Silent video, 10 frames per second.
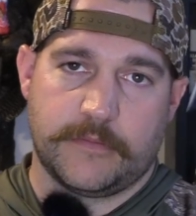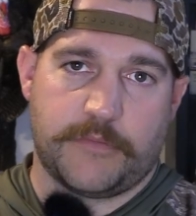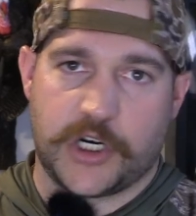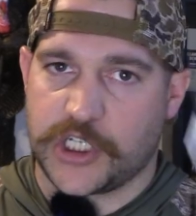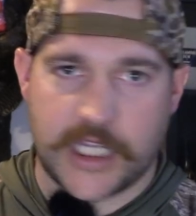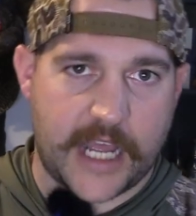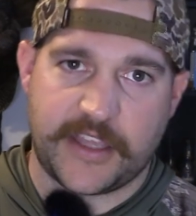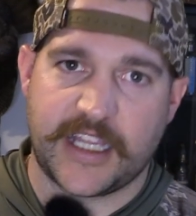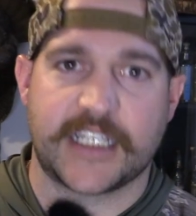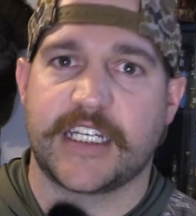Personally, I
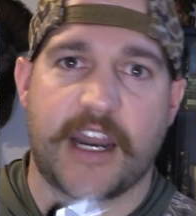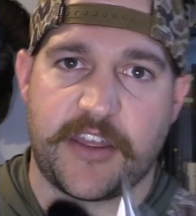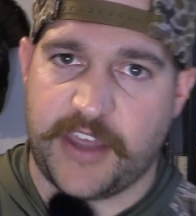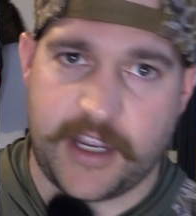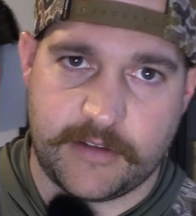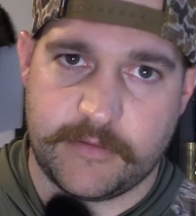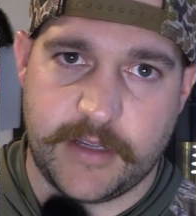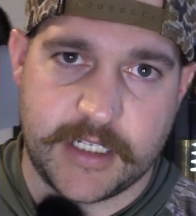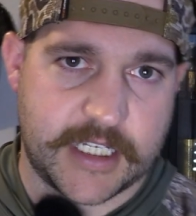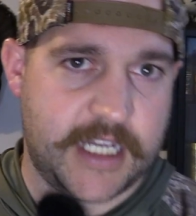think that's not a thing.
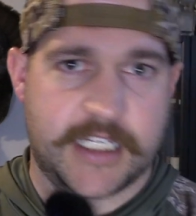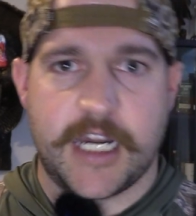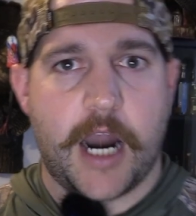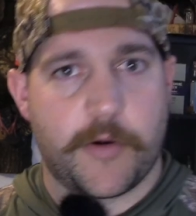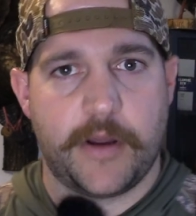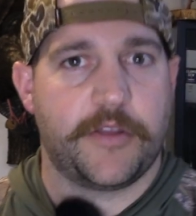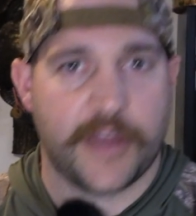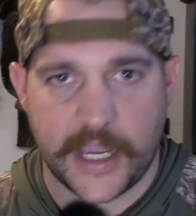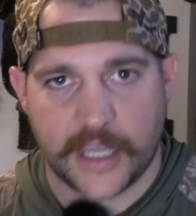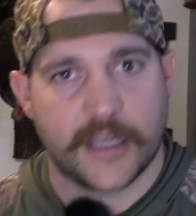It's not a real
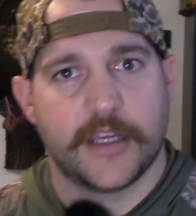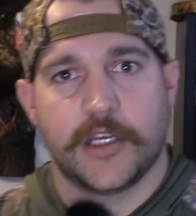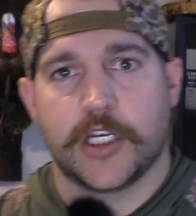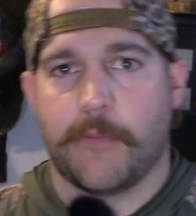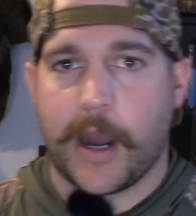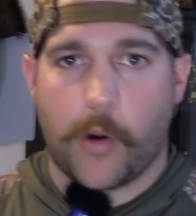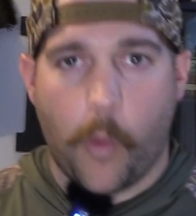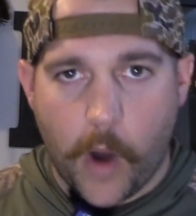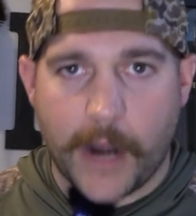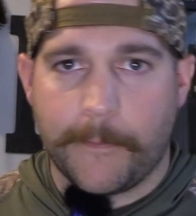thing. No matter
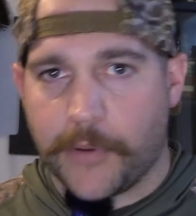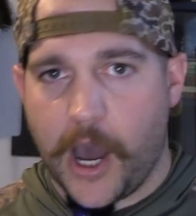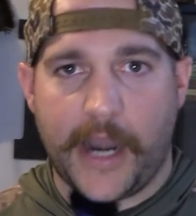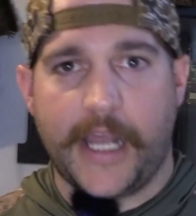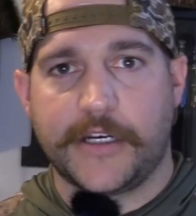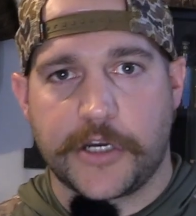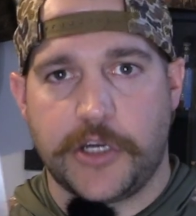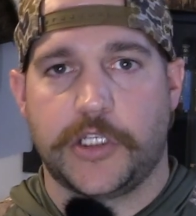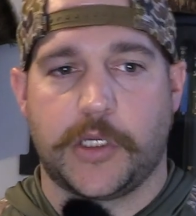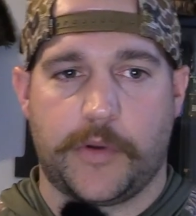what broadhead you're
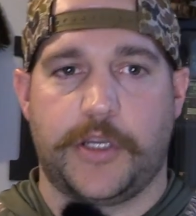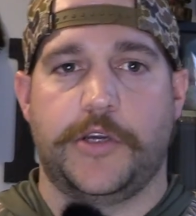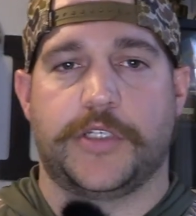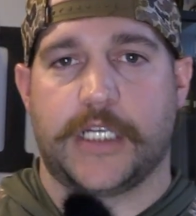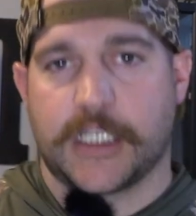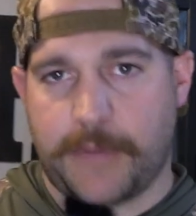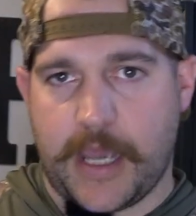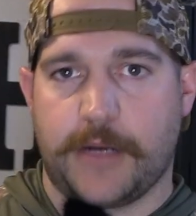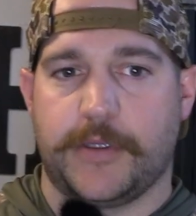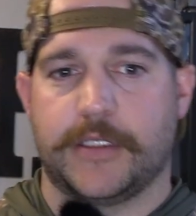using, whether you're using
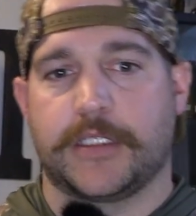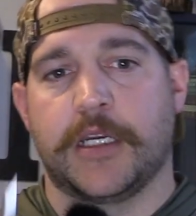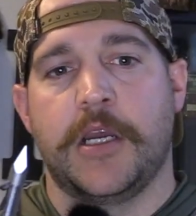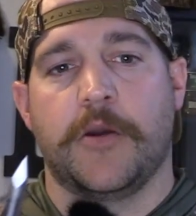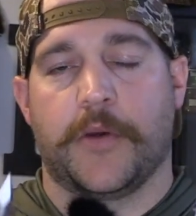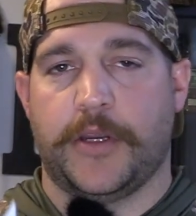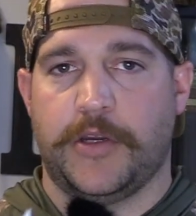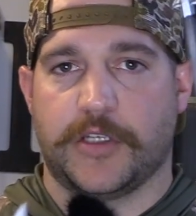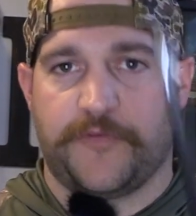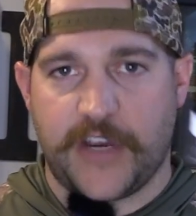expandables, whether you're
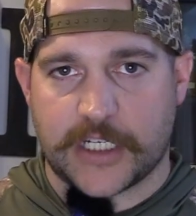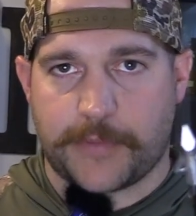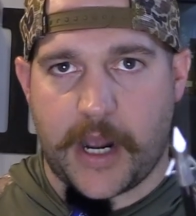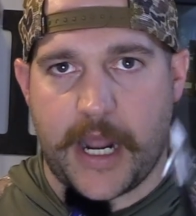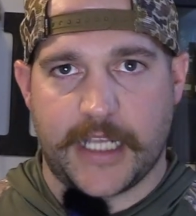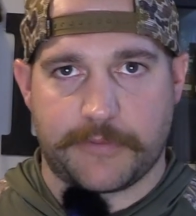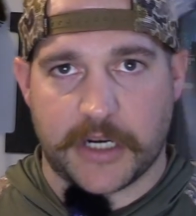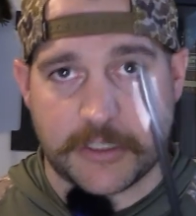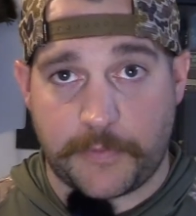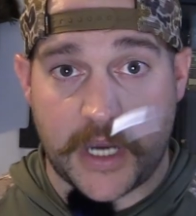using fixed broadheads, but
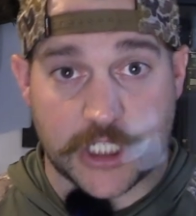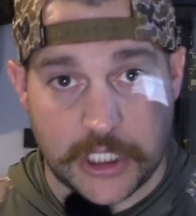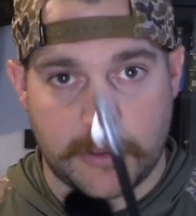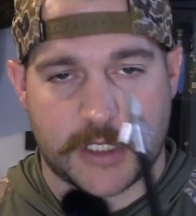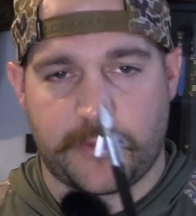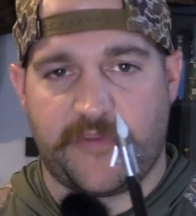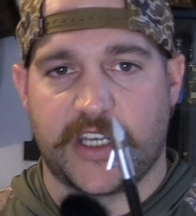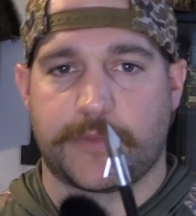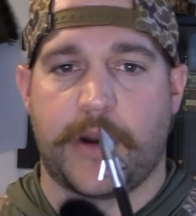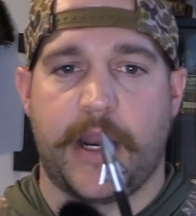especially with
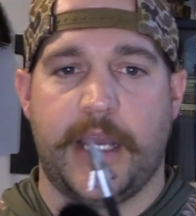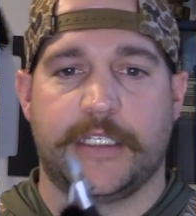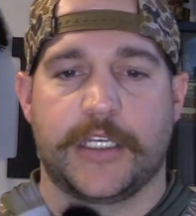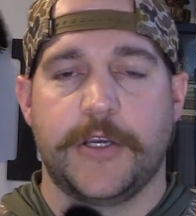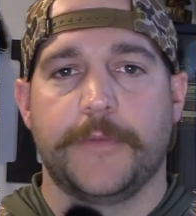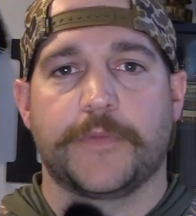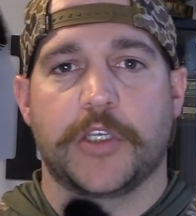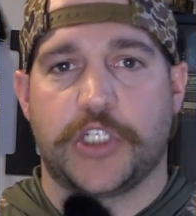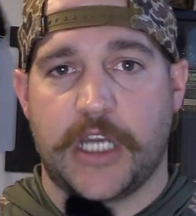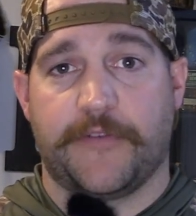fixed broadheads,
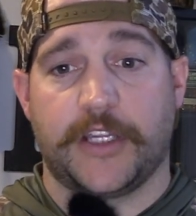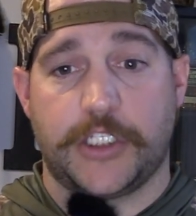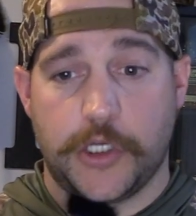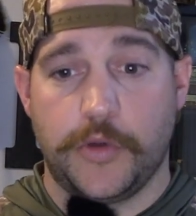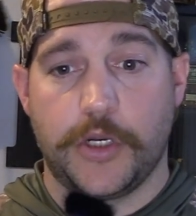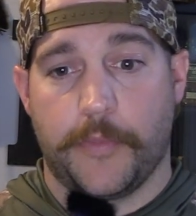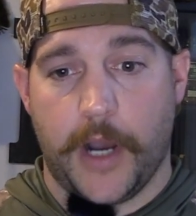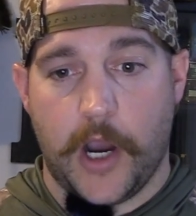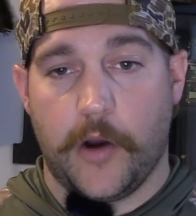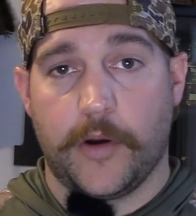you should definitely tune your
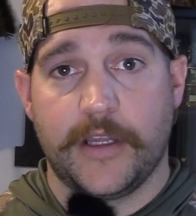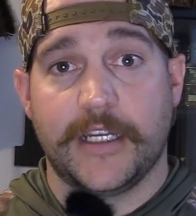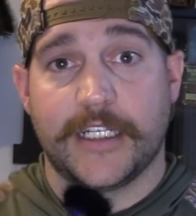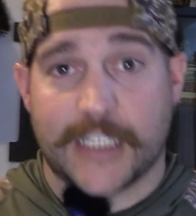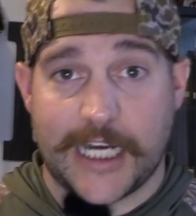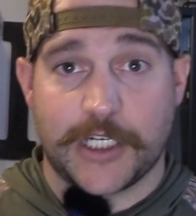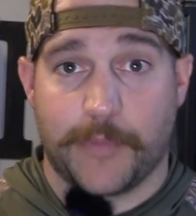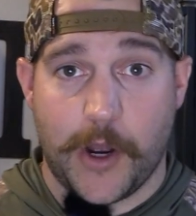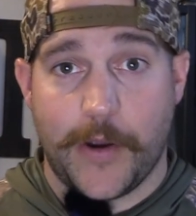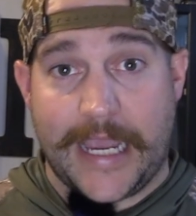bow, sight your
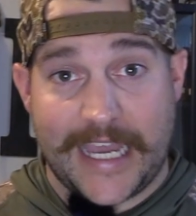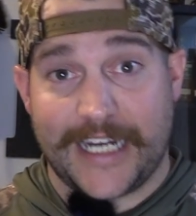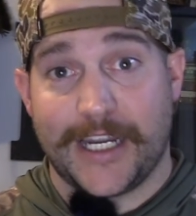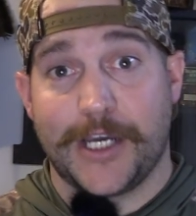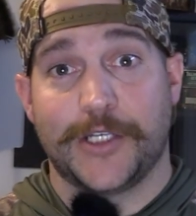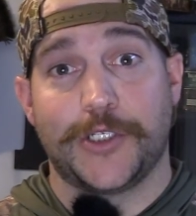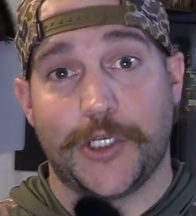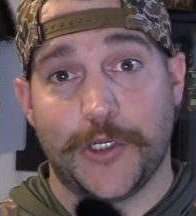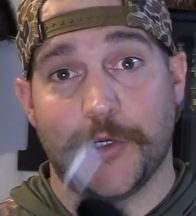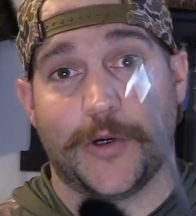bow in
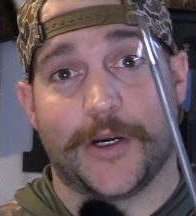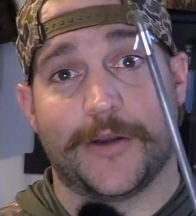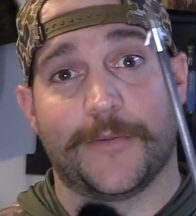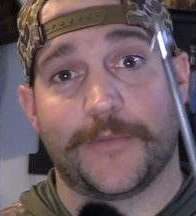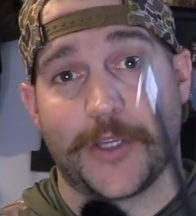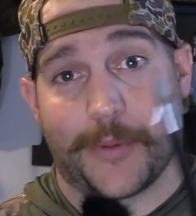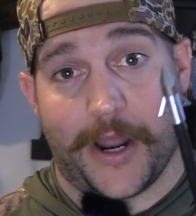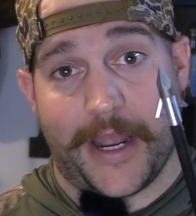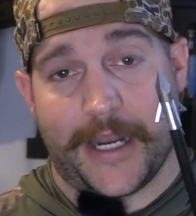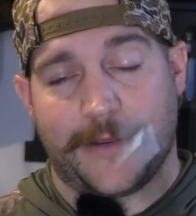to your
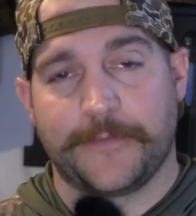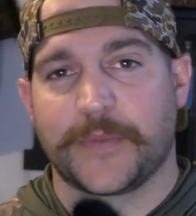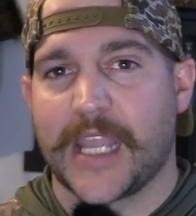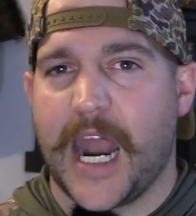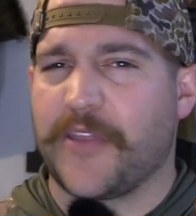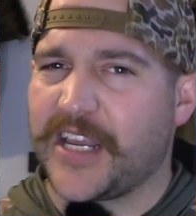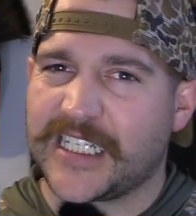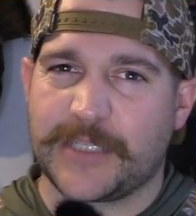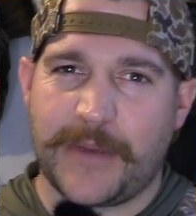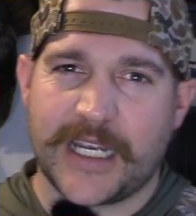broadhead. I don't think
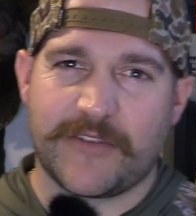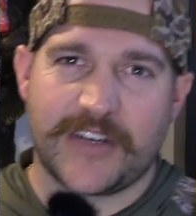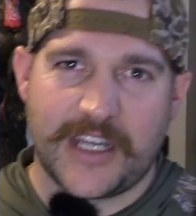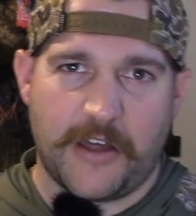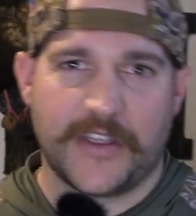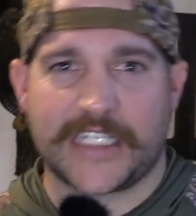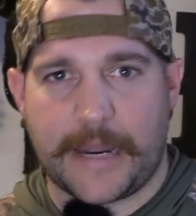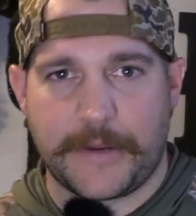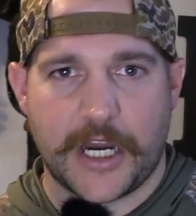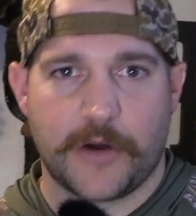it's as big of a deal this
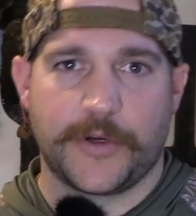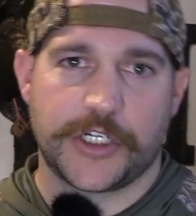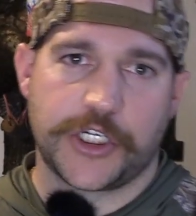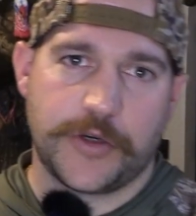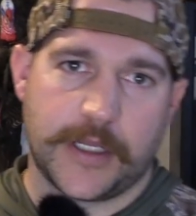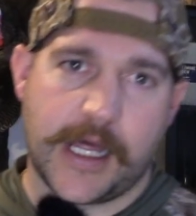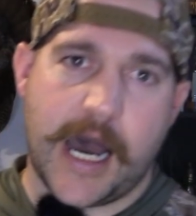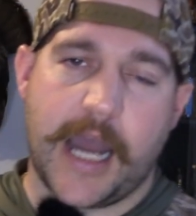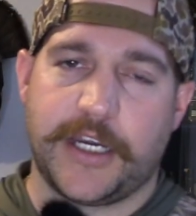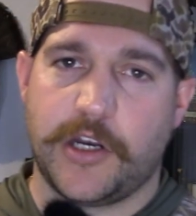time of year when you're shooting a
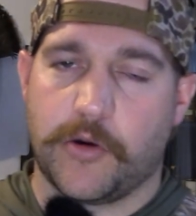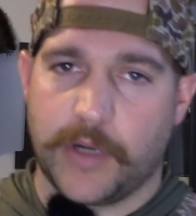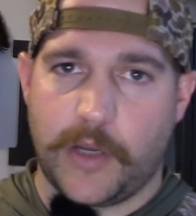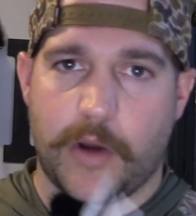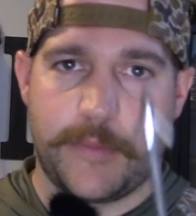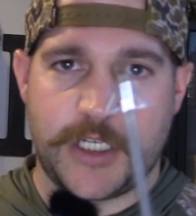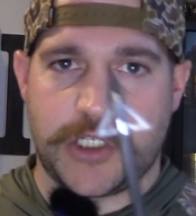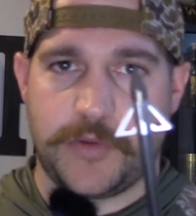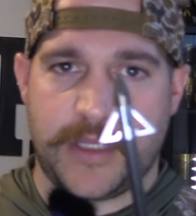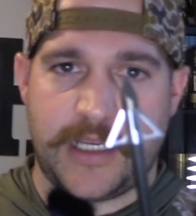lot and you don't really want to be
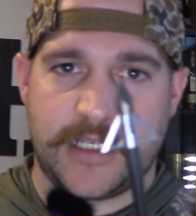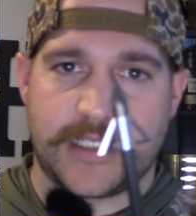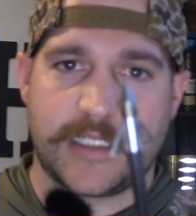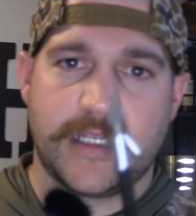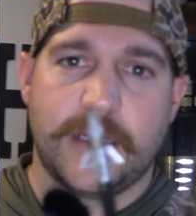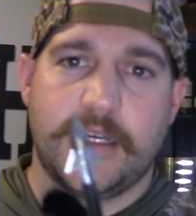shooting these.